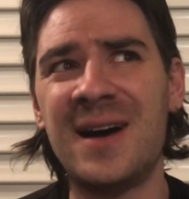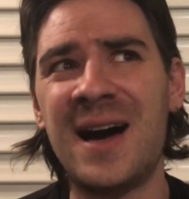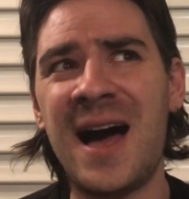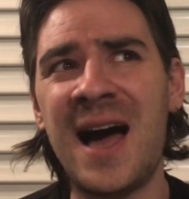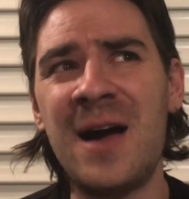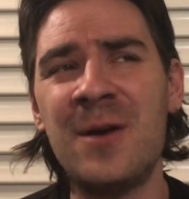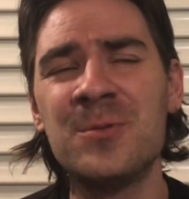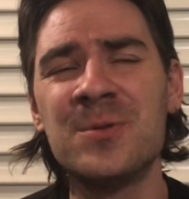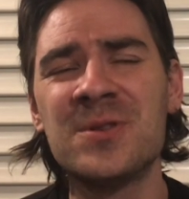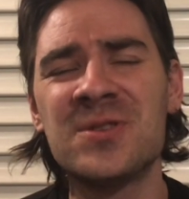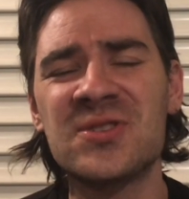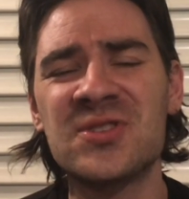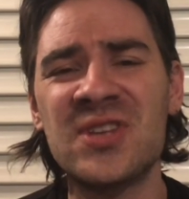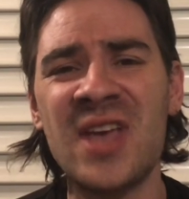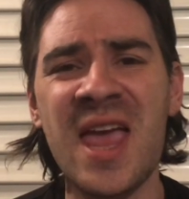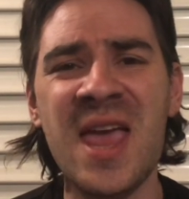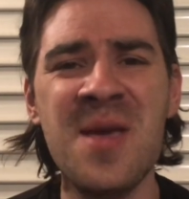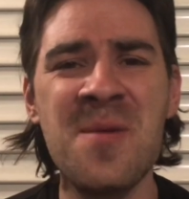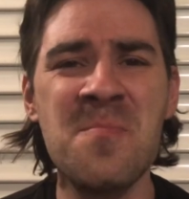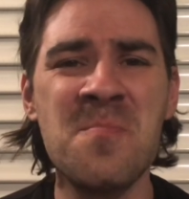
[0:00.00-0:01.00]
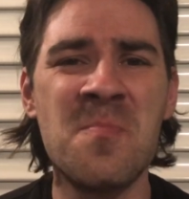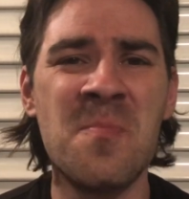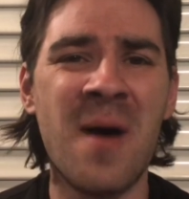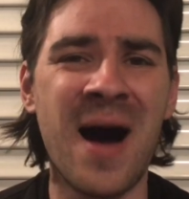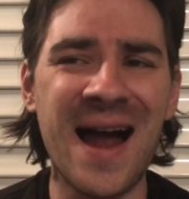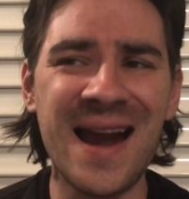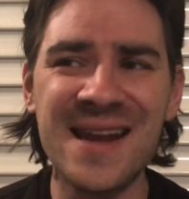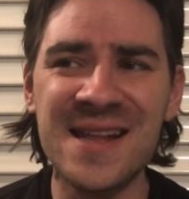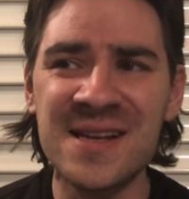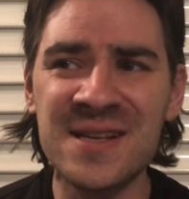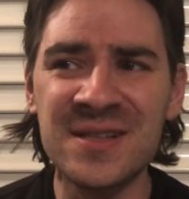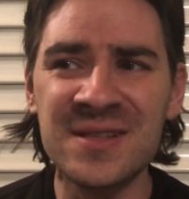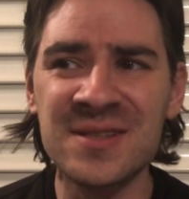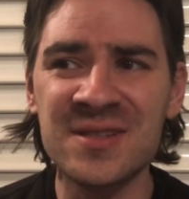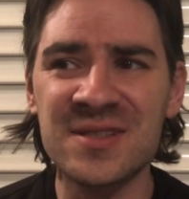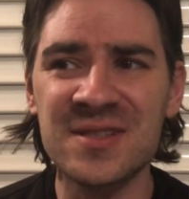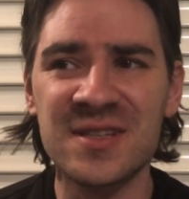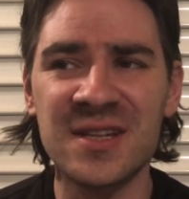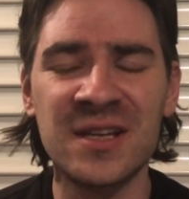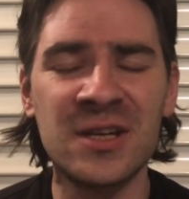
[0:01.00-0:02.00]
I would say,
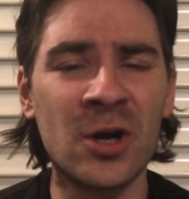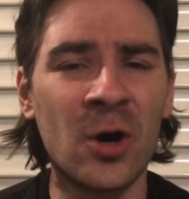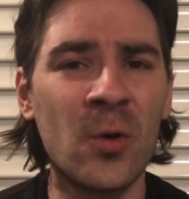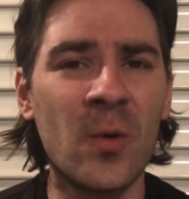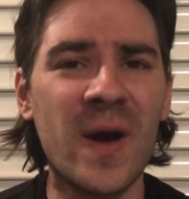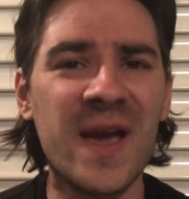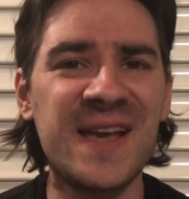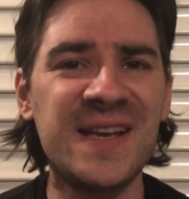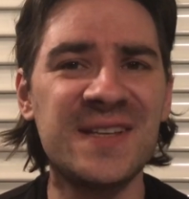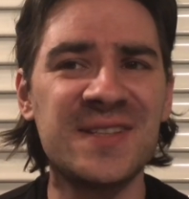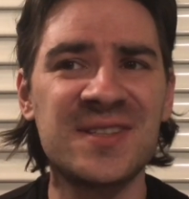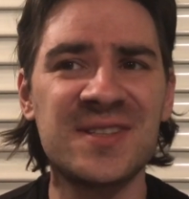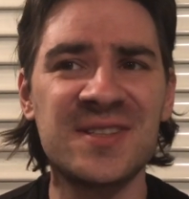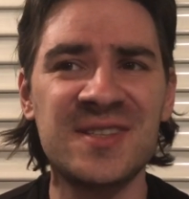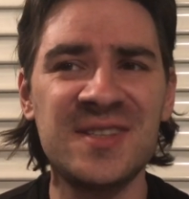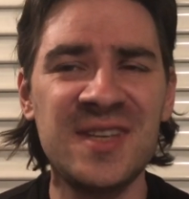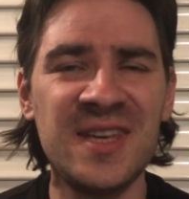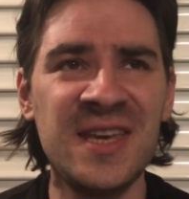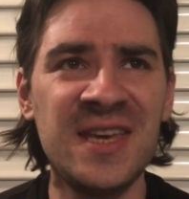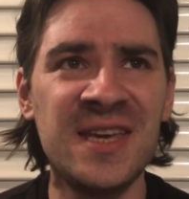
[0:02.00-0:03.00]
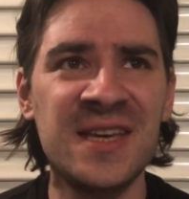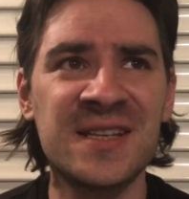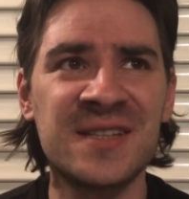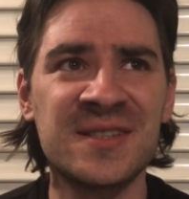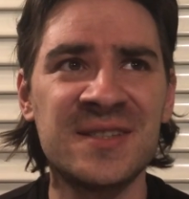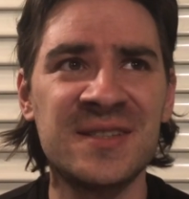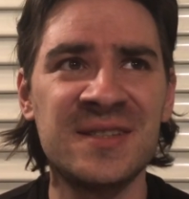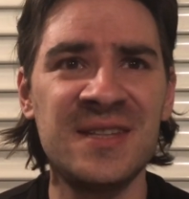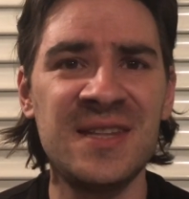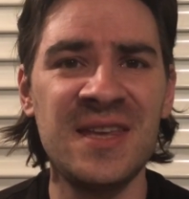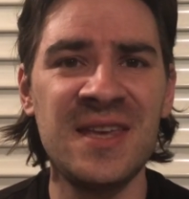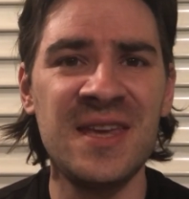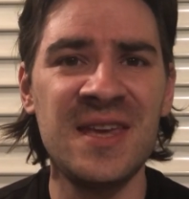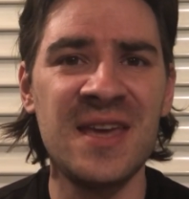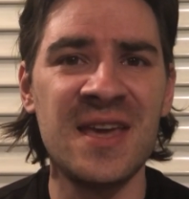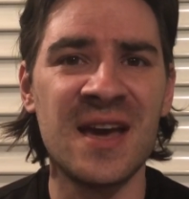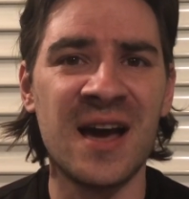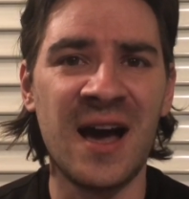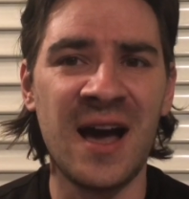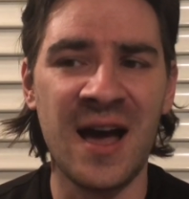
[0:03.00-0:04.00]
balanced and always seeks
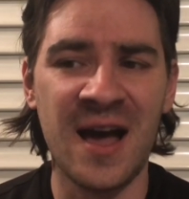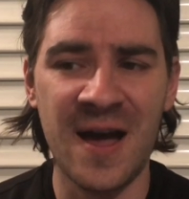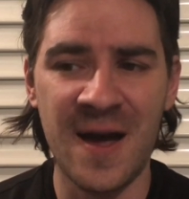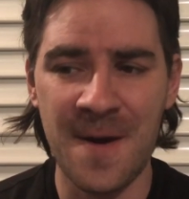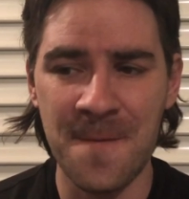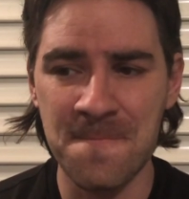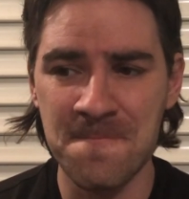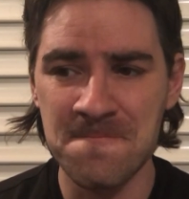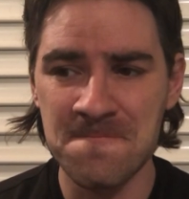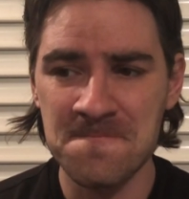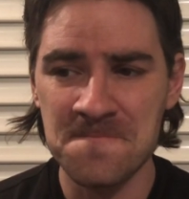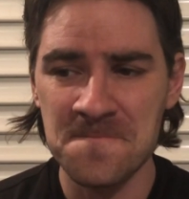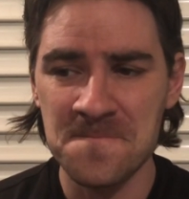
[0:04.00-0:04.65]
the um,